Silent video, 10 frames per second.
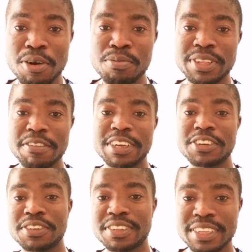
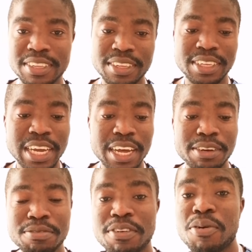observations
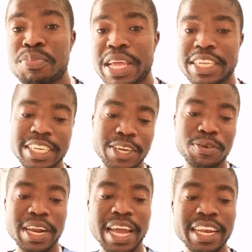chart for
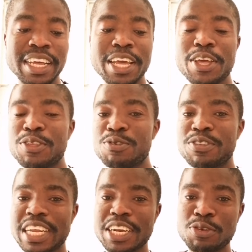PHQ-9, you
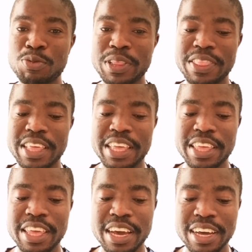start with the
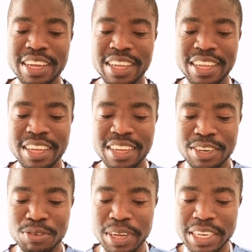year
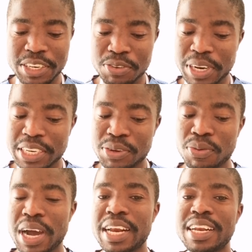
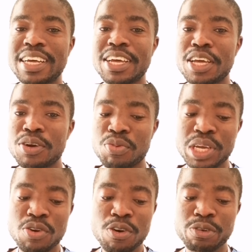2021.
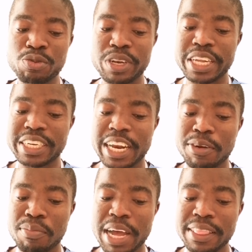We go to date
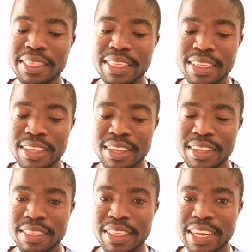and month,
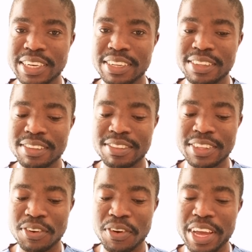that is
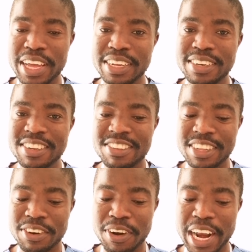
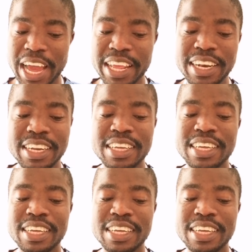0809,